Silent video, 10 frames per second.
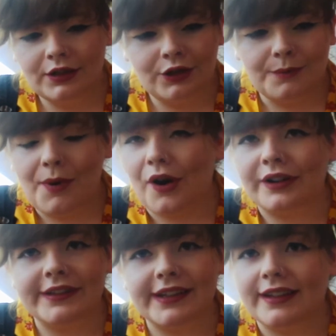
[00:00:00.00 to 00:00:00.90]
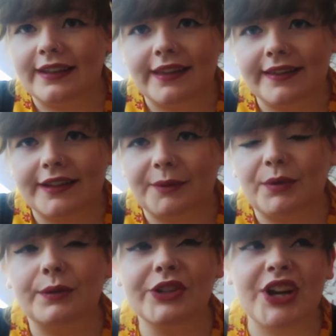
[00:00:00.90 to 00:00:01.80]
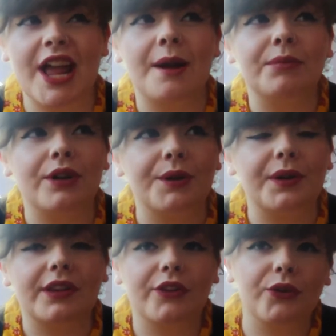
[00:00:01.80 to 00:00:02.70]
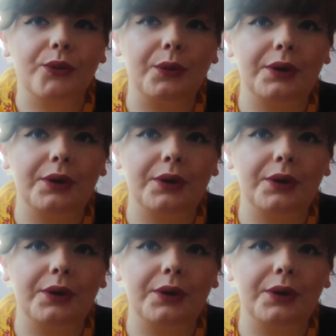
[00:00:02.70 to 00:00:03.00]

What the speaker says: put on dint in the stigma, which I am going to